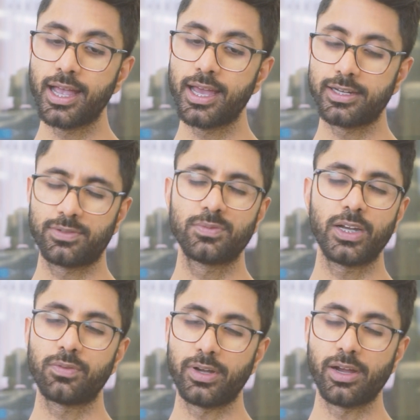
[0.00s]
and it's
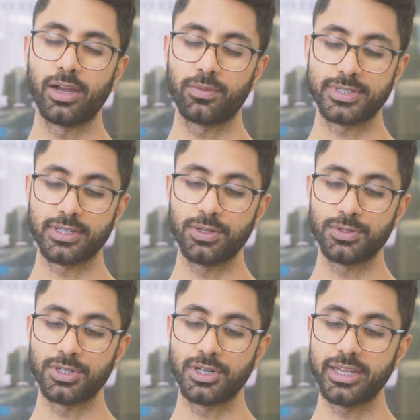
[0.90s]
very, very high
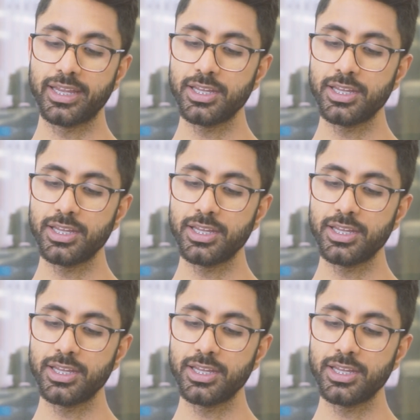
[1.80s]
resolution.